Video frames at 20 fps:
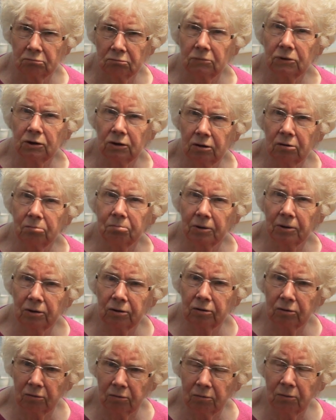We did by
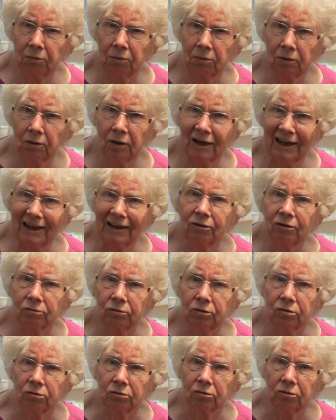doing. We were allowed
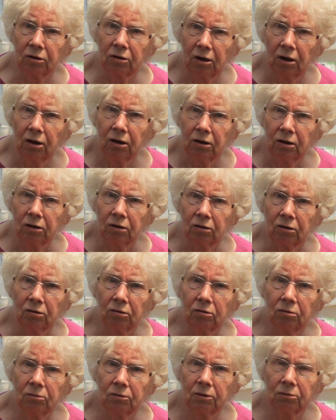to, you
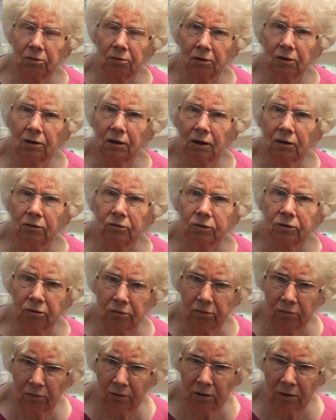know, we were allowed
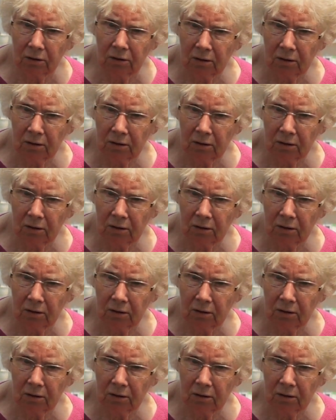to